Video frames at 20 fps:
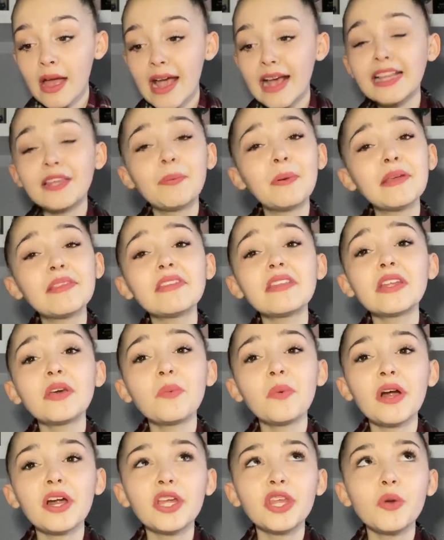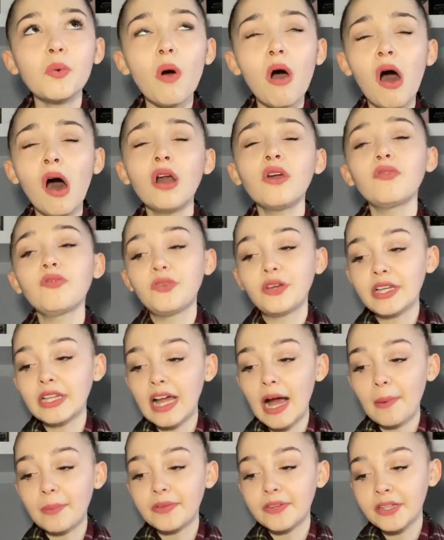It's basically where you aren't
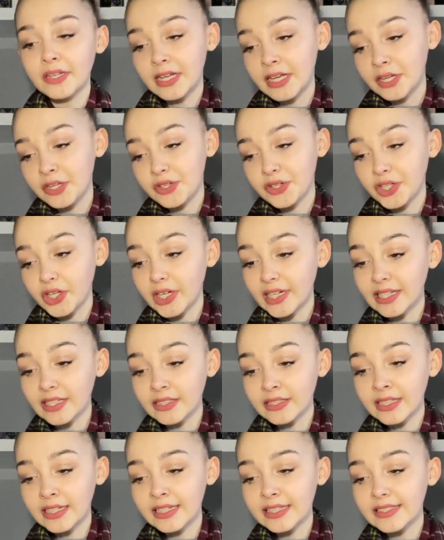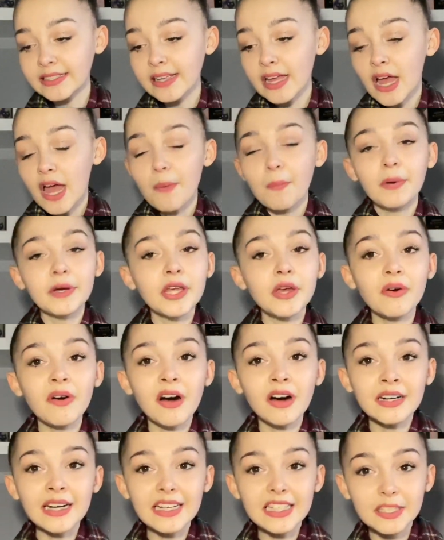relapsing into your illness, but you
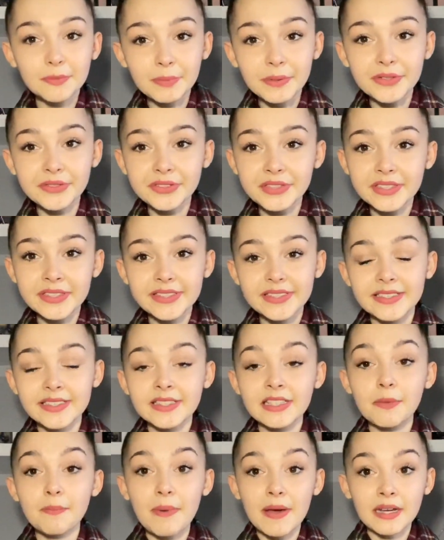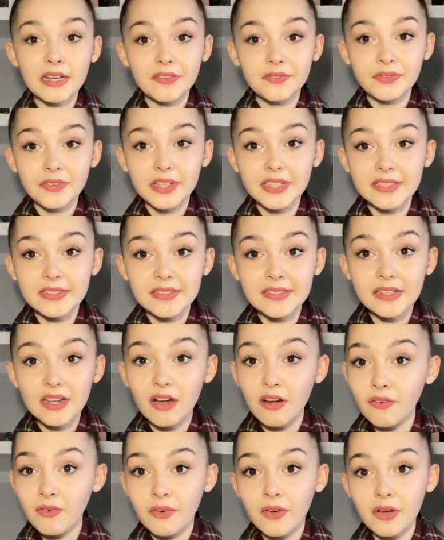aren't experiencing the benefits
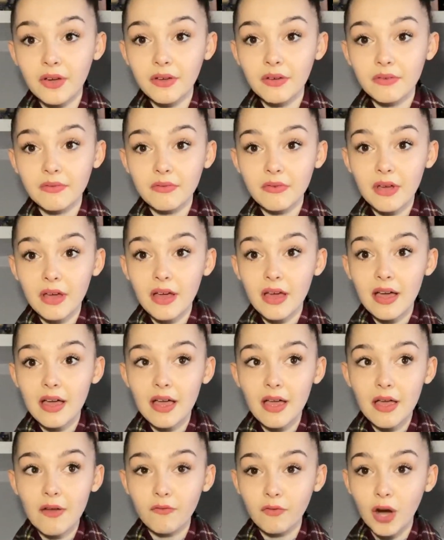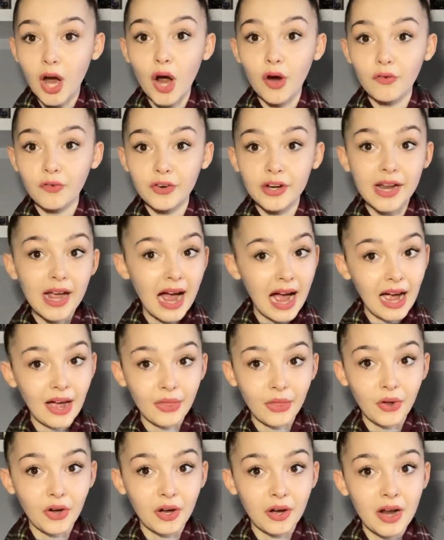of recovery
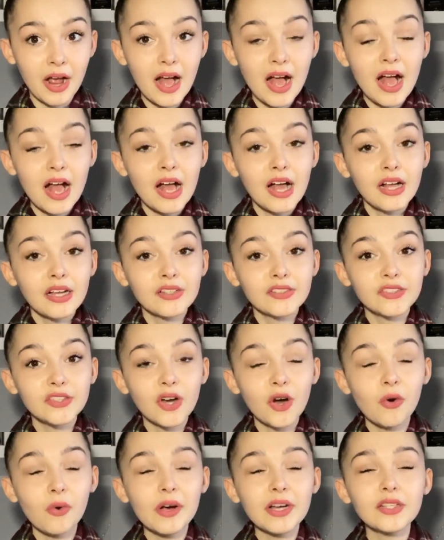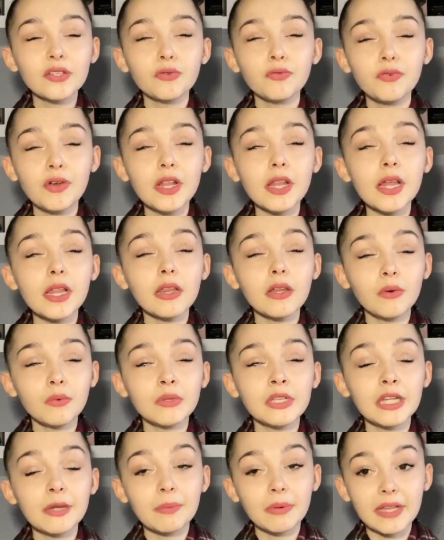either. So it's a really
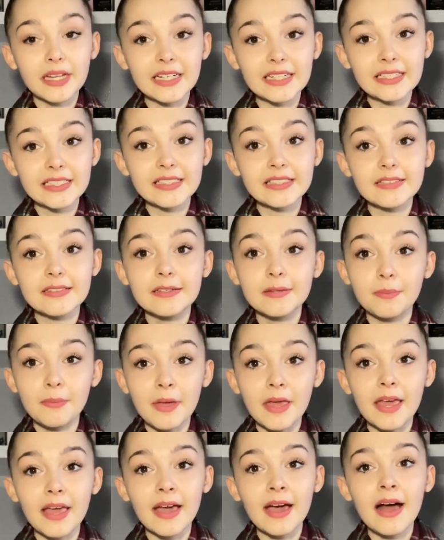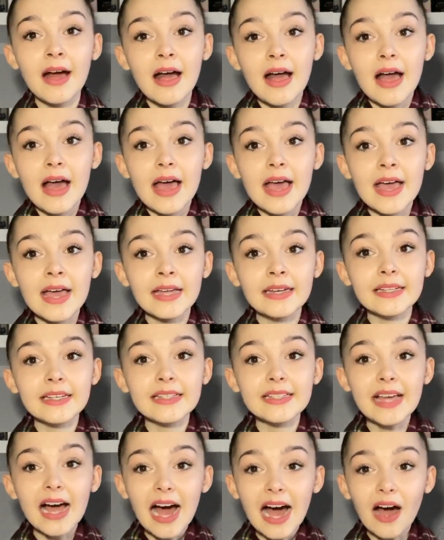lonely place to be and
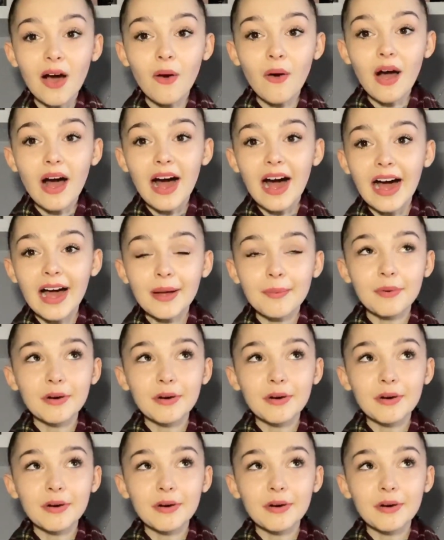it's how I